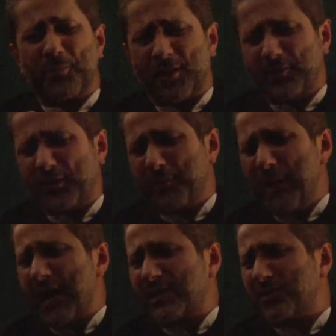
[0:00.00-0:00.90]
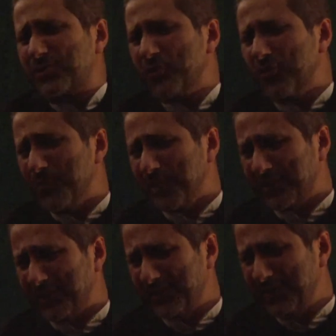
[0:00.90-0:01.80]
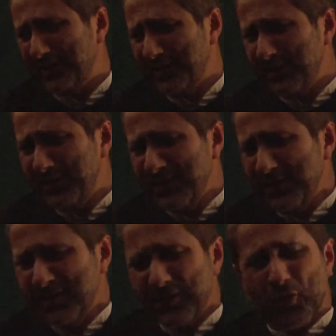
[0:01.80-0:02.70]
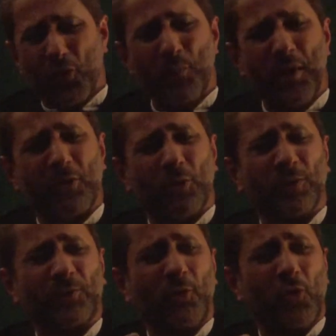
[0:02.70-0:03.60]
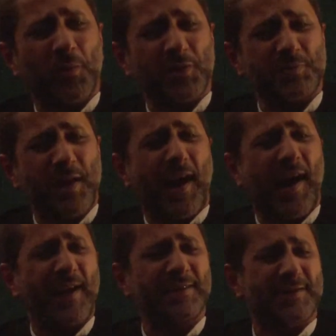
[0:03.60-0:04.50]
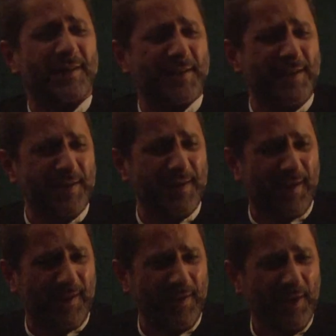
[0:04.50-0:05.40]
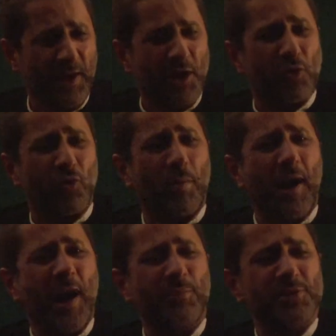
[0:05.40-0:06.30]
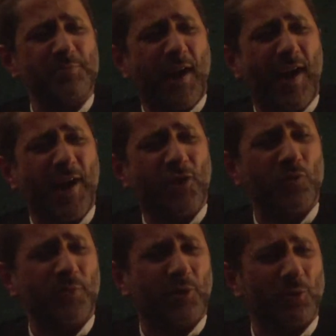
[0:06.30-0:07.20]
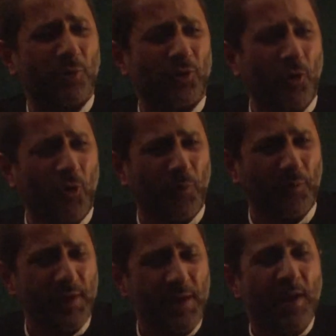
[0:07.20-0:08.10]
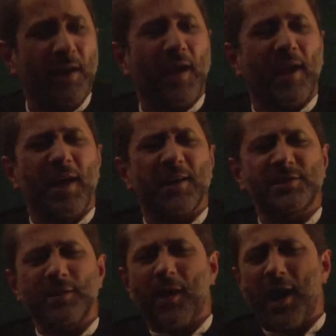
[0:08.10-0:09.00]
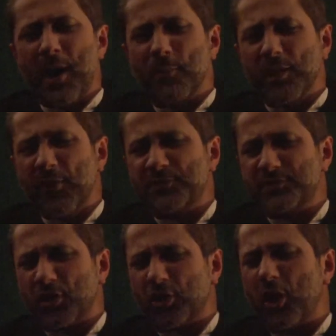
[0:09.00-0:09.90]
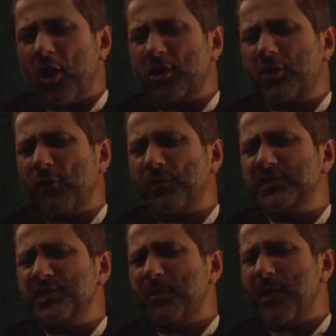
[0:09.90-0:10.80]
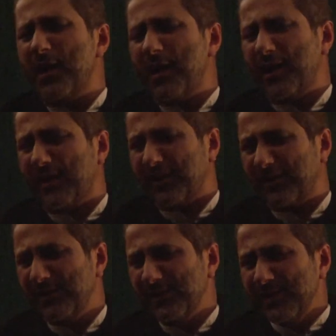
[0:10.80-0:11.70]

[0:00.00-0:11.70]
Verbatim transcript: brother back to me. Umm Kulthum is behind Sakina. Rubab is behind Umm Kulthum. As Imam lifts the clock of his Abba,